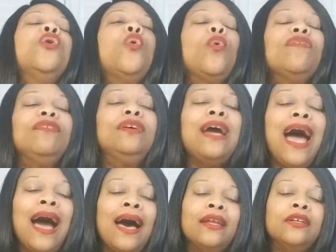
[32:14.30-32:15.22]
We
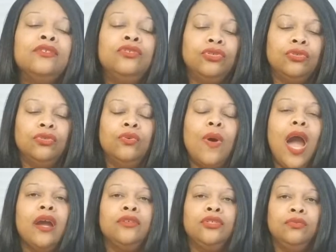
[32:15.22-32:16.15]
gotta do
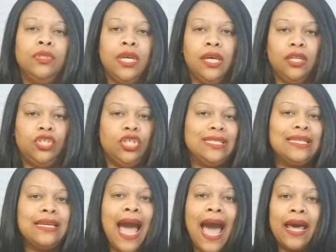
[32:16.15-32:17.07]
our due diligence,
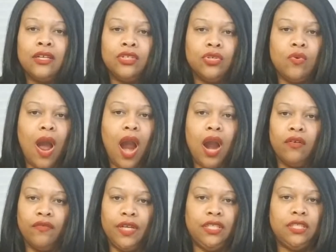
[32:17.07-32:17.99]
gotta do our
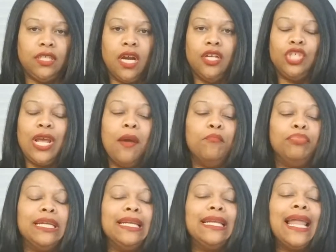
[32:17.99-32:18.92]
research, and
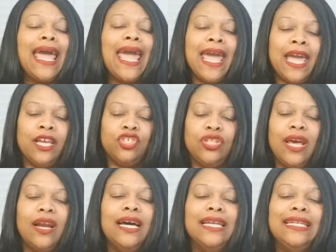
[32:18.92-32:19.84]
pledge
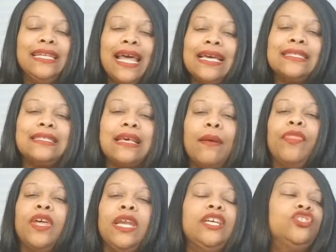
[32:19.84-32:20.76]
that unless
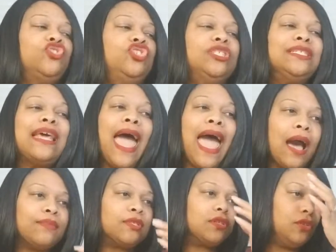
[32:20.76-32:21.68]
something is just
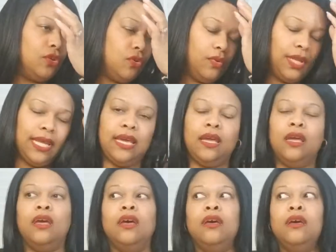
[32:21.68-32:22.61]
absolutely